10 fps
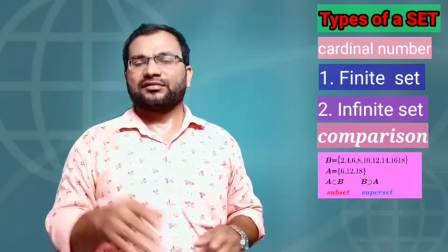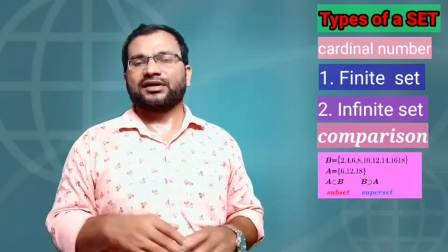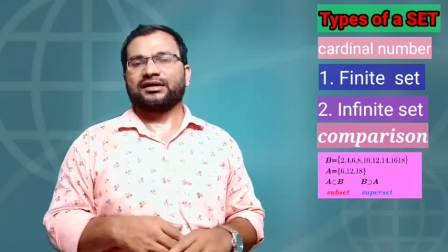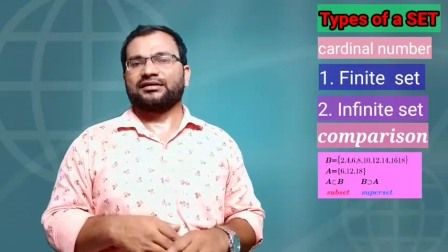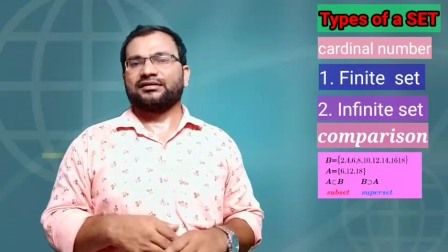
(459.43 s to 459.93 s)

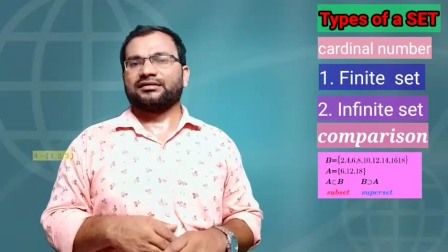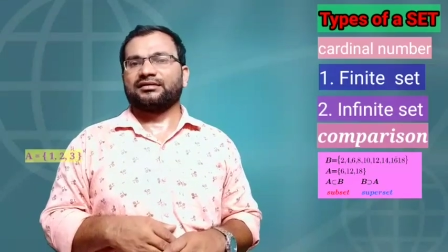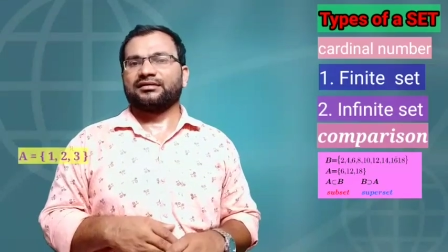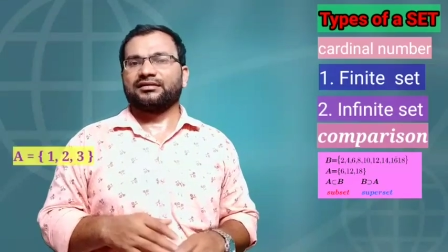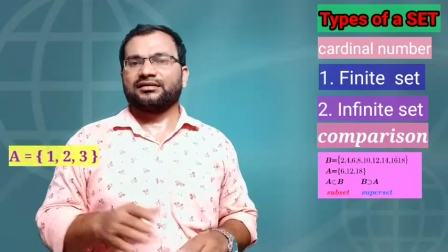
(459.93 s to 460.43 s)
Okay,
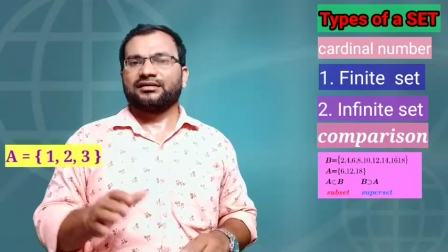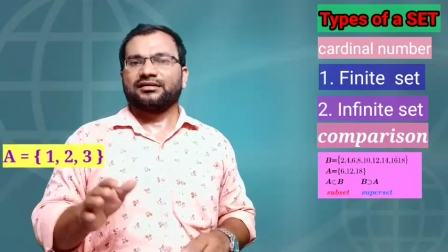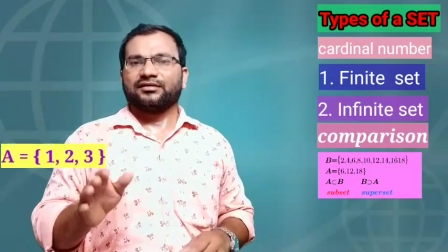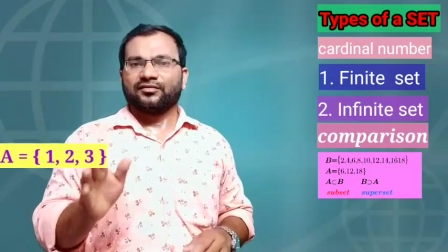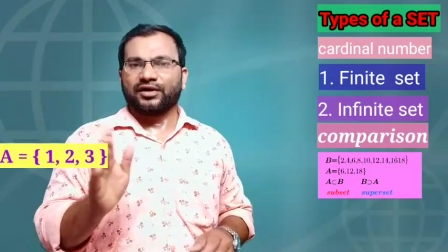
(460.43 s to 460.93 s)

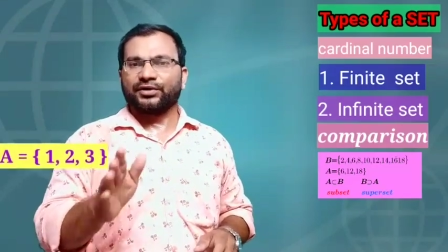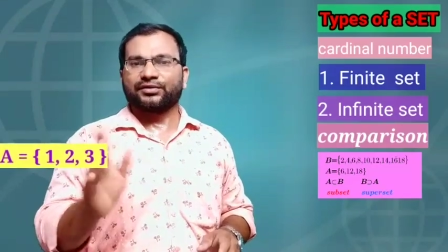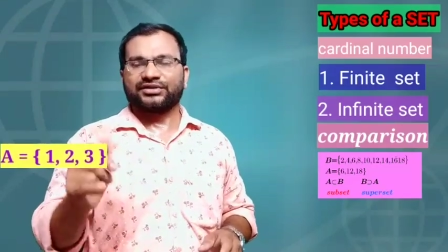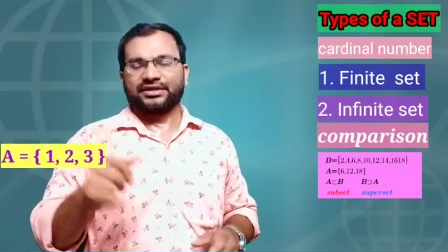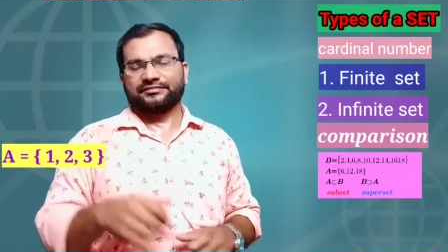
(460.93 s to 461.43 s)
1,
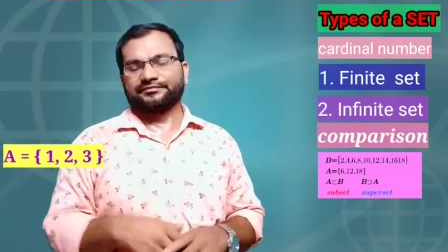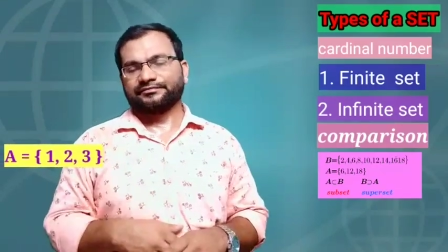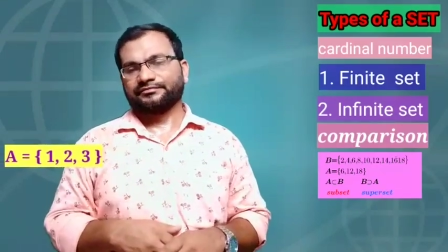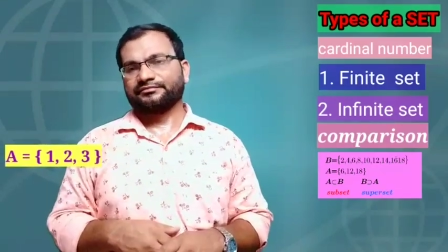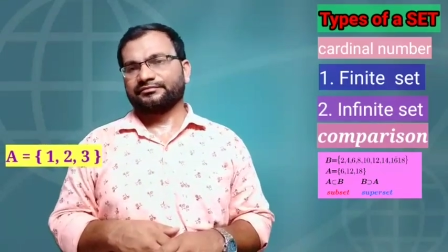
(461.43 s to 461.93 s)
2, 3.
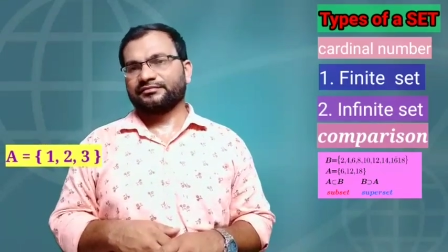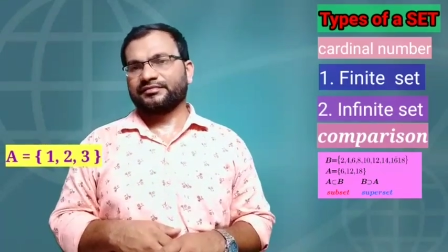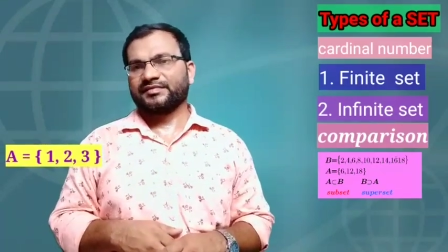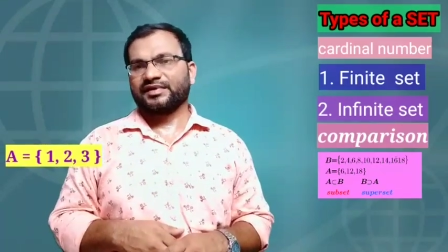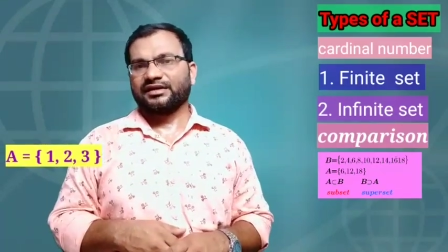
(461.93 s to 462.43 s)

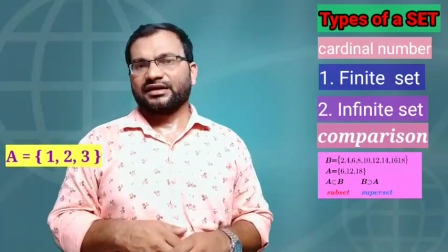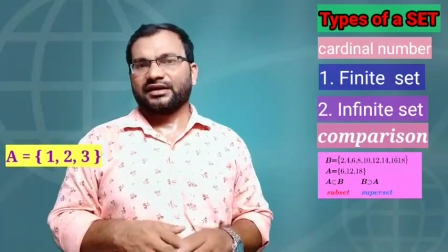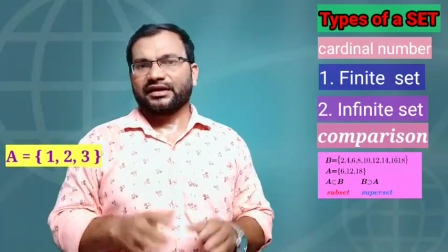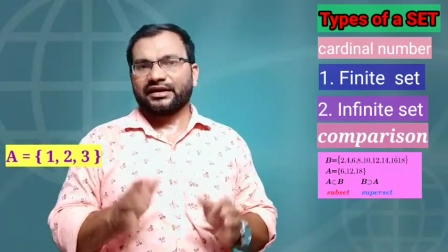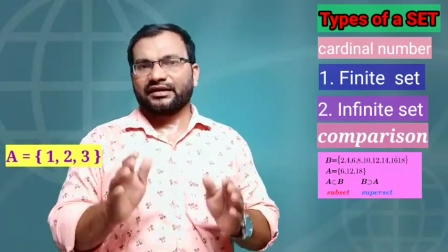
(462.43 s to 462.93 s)

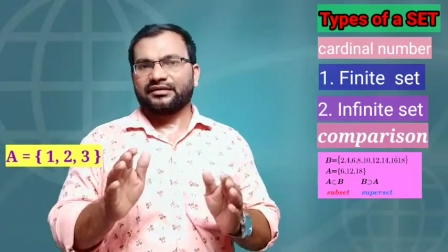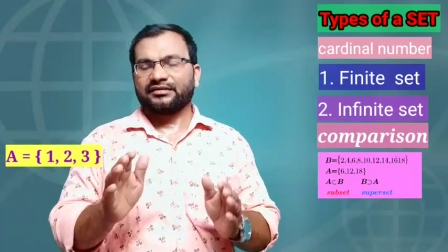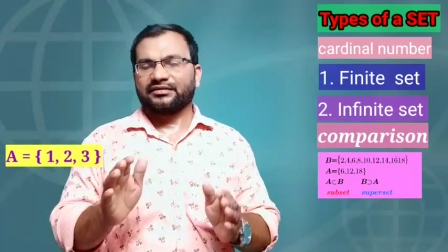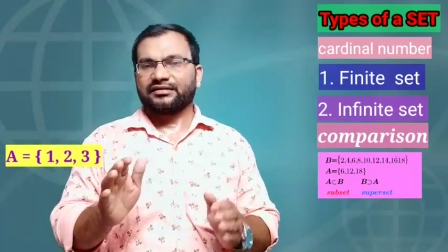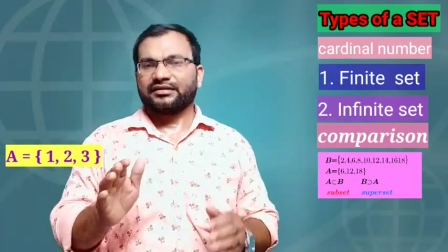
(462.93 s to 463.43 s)
And
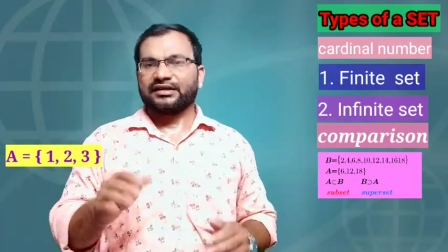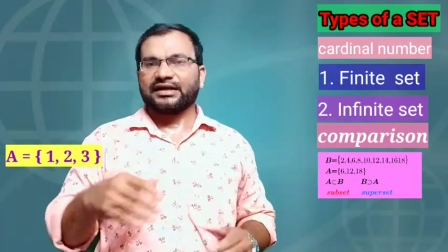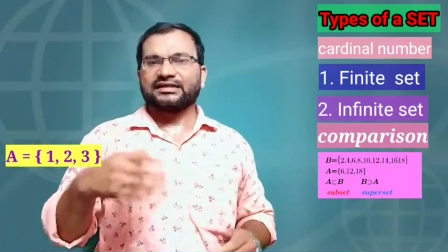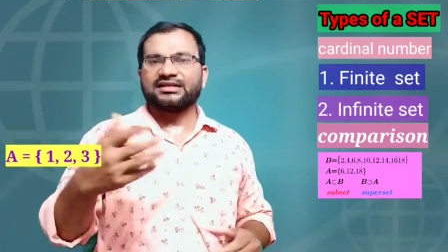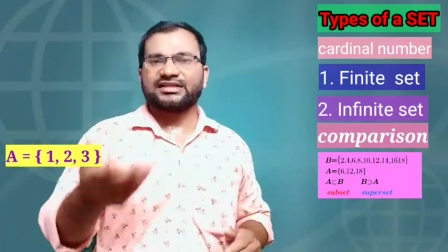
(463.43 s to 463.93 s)

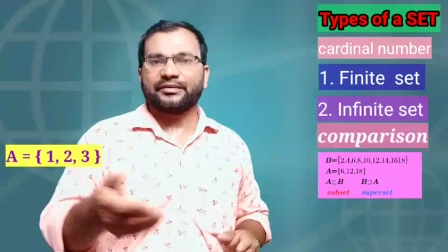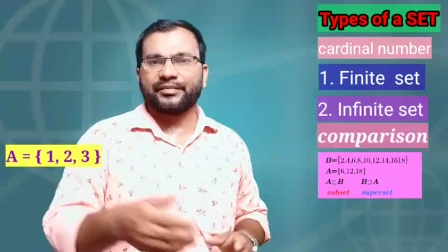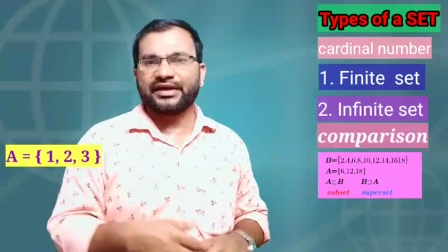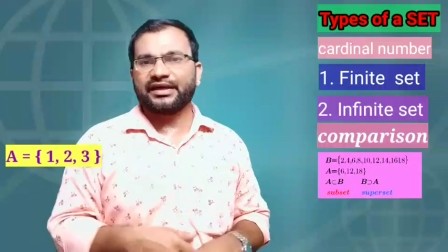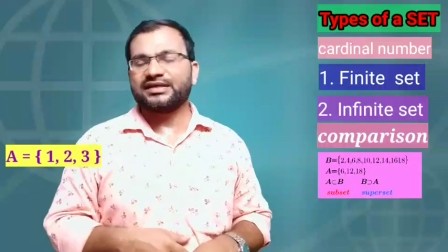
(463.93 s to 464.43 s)
another set
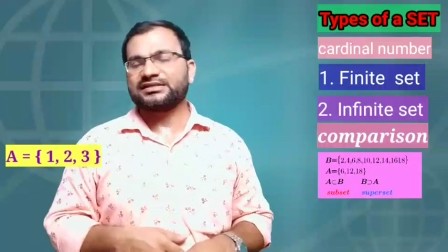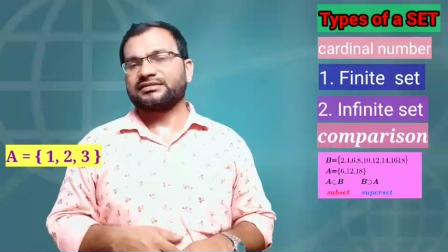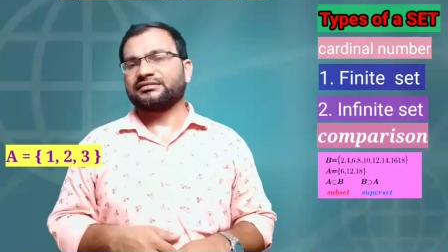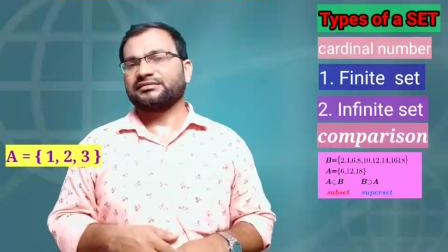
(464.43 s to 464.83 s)
B is